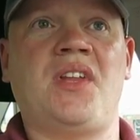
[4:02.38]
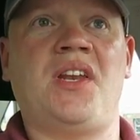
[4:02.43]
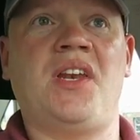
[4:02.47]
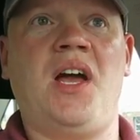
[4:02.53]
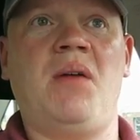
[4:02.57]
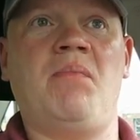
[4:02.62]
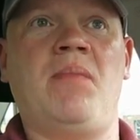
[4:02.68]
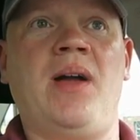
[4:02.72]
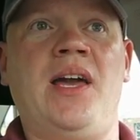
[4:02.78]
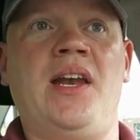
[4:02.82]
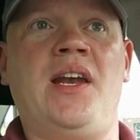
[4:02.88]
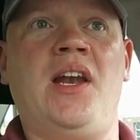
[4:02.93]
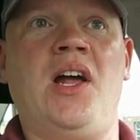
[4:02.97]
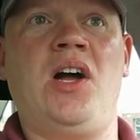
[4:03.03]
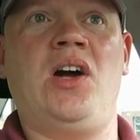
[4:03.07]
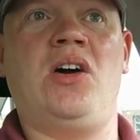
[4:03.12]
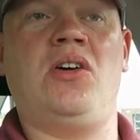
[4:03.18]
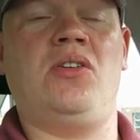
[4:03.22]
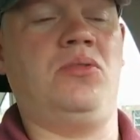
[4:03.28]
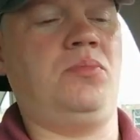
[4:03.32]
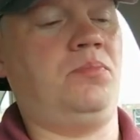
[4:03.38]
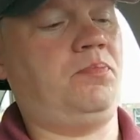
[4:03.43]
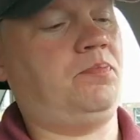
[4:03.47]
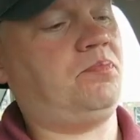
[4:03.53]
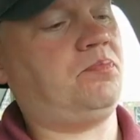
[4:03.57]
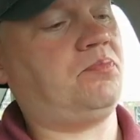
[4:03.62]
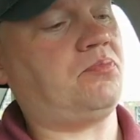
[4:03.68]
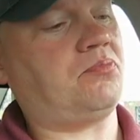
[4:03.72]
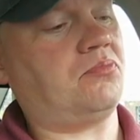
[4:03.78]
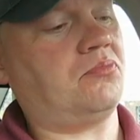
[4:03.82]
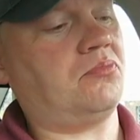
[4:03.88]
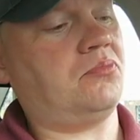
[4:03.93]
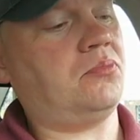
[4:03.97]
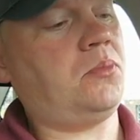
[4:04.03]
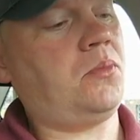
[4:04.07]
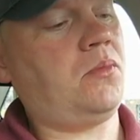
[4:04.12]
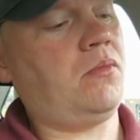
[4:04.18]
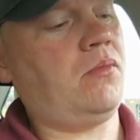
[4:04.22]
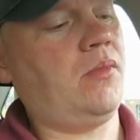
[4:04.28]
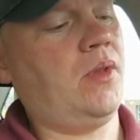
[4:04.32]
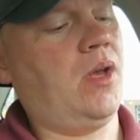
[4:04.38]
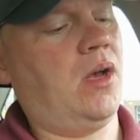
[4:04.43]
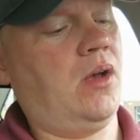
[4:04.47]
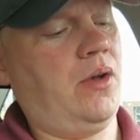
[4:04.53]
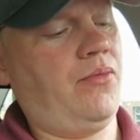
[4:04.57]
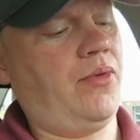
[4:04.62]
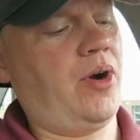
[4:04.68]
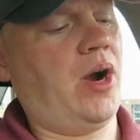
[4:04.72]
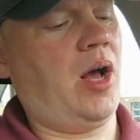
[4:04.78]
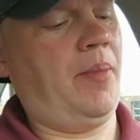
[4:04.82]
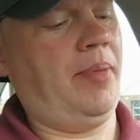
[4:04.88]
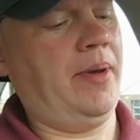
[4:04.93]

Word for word: Not bad at all. Overall,